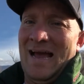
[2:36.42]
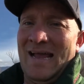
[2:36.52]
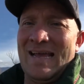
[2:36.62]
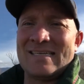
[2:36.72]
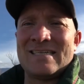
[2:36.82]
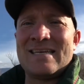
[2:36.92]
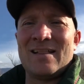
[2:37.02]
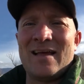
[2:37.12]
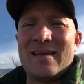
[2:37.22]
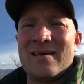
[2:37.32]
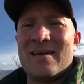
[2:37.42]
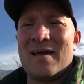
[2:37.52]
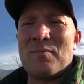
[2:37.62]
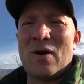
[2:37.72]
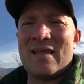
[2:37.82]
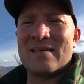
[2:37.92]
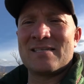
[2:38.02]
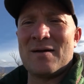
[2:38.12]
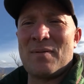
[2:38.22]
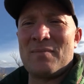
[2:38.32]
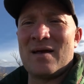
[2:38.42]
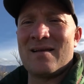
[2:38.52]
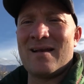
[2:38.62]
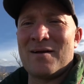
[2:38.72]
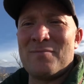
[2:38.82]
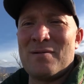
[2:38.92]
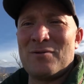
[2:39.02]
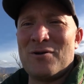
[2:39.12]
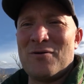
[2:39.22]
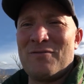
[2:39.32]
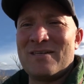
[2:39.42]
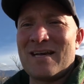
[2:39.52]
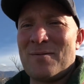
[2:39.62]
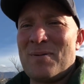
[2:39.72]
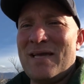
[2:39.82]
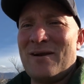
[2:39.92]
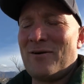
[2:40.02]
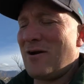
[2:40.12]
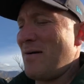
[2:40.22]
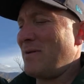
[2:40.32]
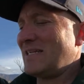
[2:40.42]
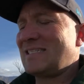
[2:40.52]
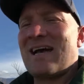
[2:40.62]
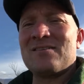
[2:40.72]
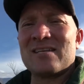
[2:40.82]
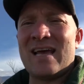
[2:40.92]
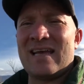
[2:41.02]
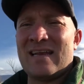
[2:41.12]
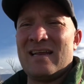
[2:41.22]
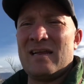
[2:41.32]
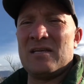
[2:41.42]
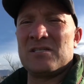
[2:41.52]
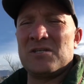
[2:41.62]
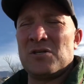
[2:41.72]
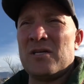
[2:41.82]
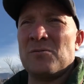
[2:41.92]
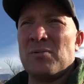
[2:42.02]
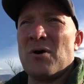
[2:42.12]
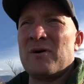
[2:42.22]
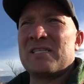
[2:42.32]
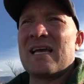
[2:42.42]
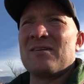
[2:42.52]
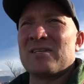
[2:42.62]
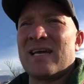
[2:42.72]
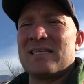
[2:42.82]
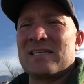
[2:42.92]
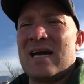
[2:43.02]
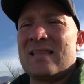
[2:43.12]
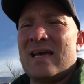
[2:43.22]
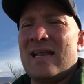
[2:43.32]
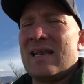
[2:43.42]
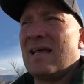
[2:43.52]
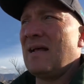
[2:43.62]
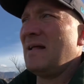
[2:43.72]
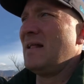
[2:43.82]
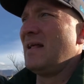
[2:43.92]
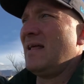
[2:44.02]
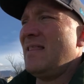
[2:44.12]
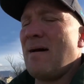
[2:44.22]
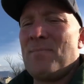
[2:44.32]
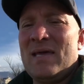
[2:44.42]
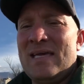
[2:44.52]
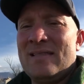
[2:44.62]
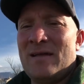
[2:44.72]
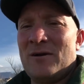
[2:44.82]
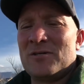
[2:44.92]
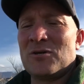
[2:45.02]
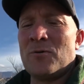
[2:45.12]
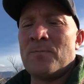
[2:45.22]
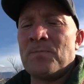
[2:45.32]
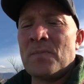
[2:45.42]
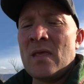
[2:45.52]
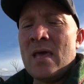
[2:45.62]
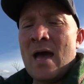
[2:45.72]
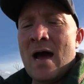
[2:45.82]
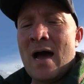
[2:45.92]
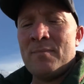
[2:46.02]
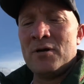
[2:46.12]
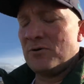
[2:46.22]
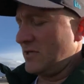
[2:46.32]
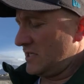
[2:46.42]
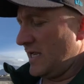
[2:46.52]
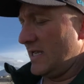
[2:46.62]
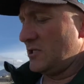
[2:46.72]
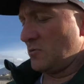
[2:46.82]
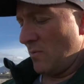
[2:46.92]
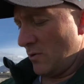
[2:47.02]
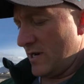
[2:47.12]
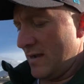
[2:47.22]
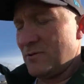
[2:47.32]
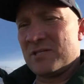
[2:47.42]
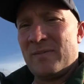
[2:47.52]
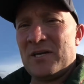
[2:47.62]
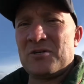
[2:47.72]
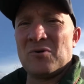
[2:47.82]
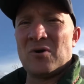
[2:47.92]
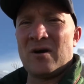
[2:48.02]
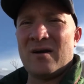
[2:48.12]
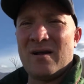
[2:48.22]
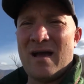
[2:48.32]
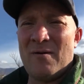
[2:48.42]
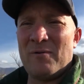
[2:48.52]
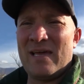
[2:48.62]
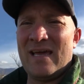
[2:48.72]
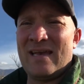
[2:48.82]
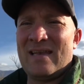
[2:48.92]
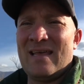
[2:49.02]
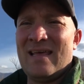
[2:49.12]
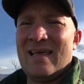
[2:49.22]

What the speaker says: I guess until I break this up, I'm not going to be able to know if it's got a P in it or not. But it sounds like, and it is, as you blow, it sounds like it's got that P in there. So I'm going to do this again just one more time, just to make sure that we get